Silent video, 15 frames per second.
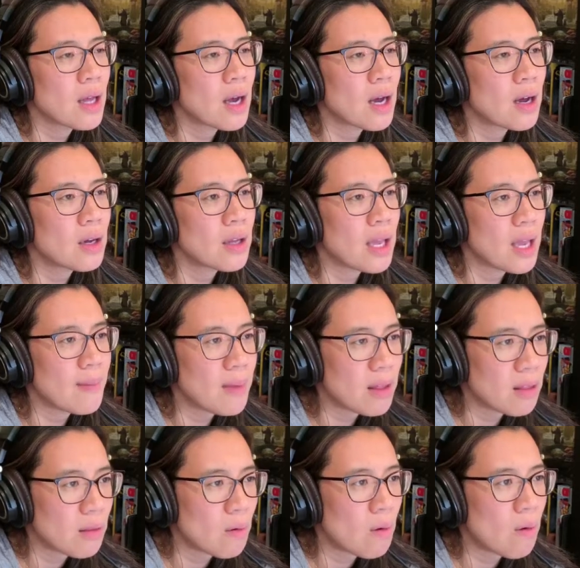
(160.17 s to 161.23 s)

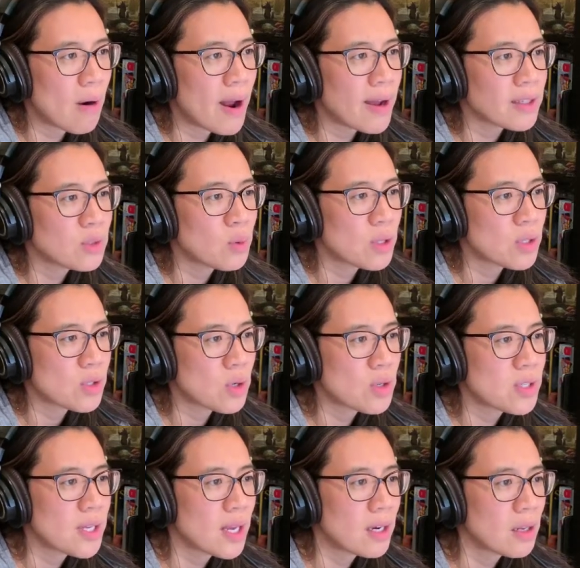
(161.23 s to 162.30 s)
hemithorax with
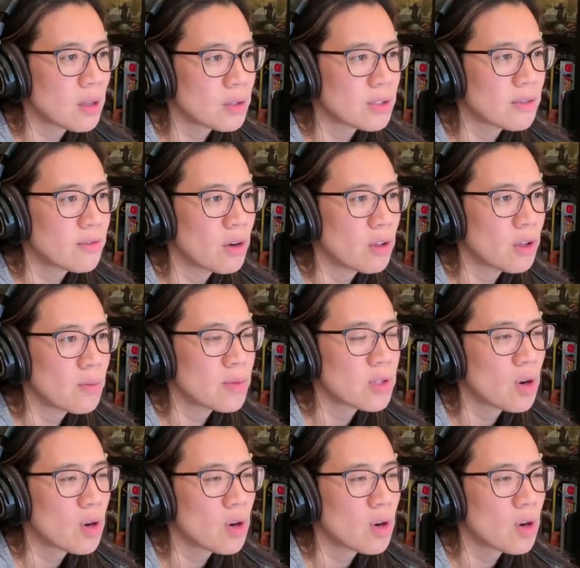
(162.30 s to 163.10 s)
associated loss of volume.